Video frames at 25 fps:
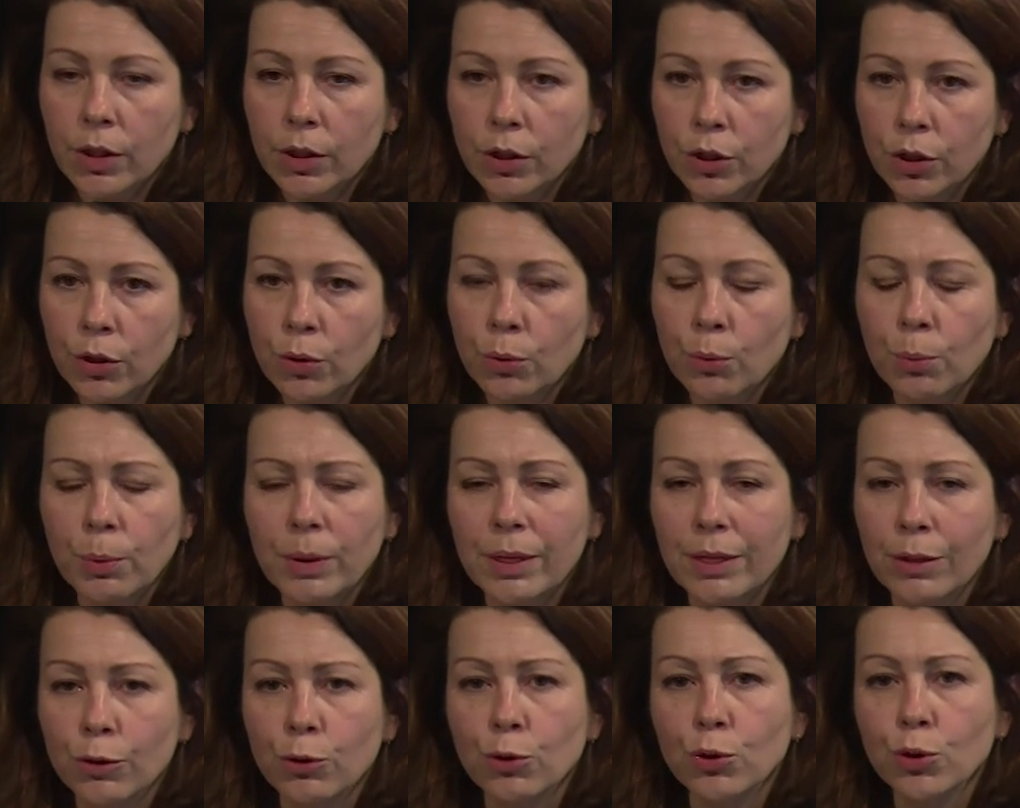Go
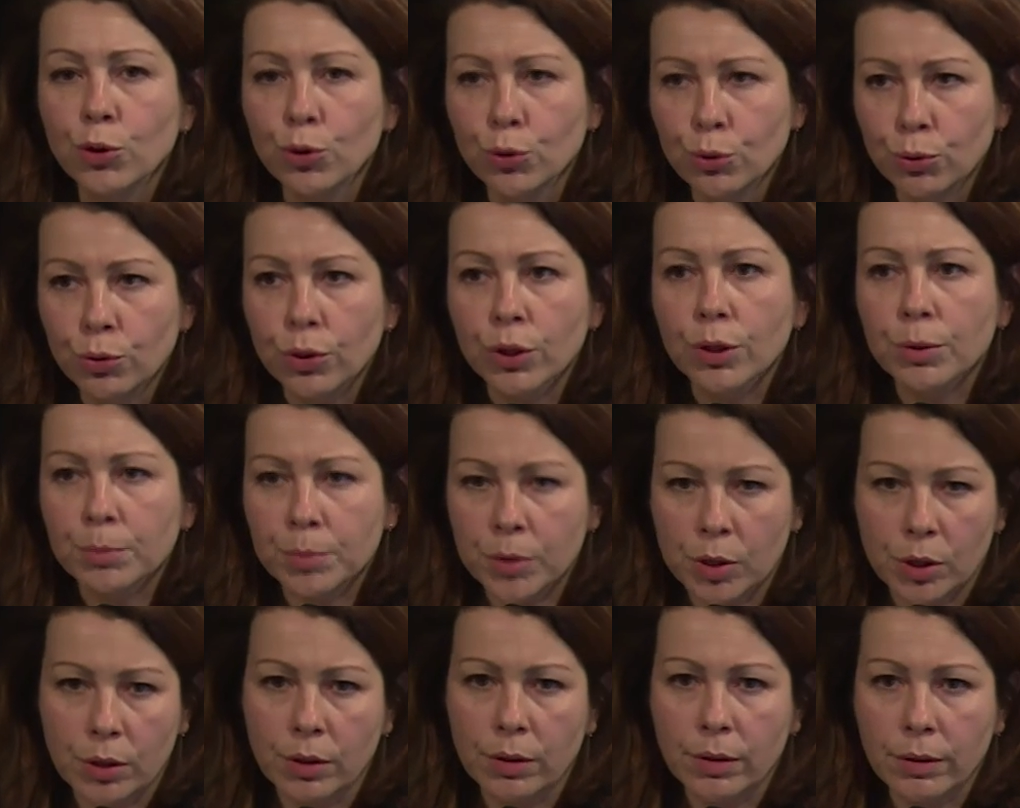with the noon
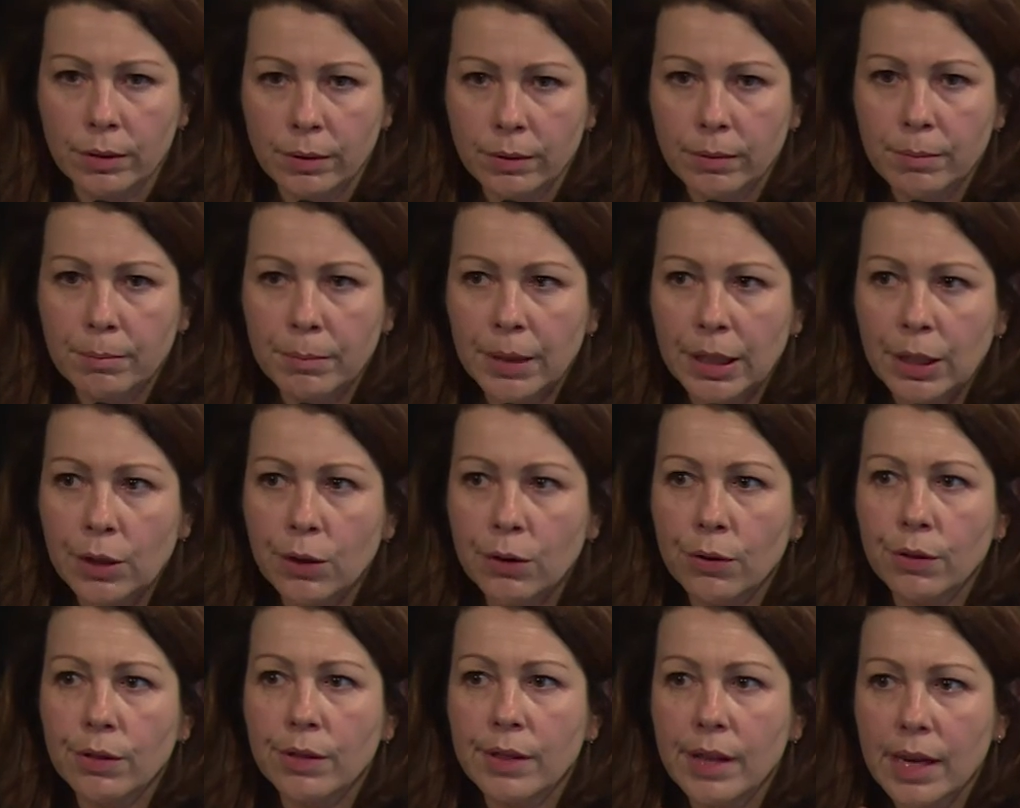option
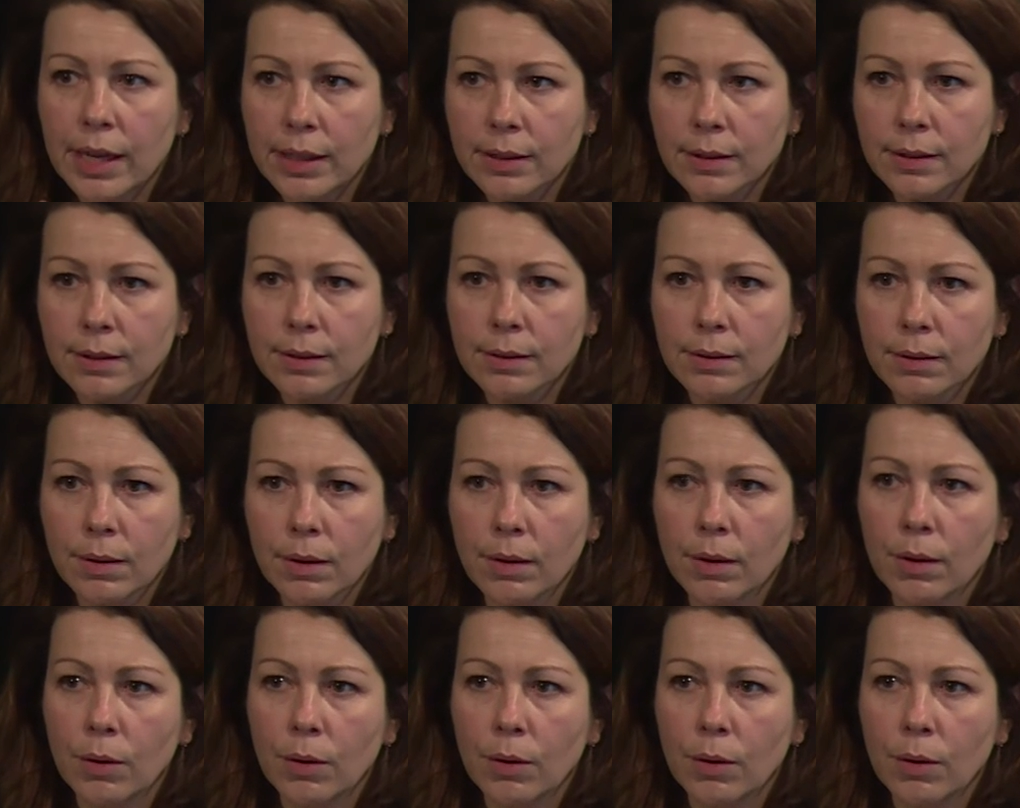because that's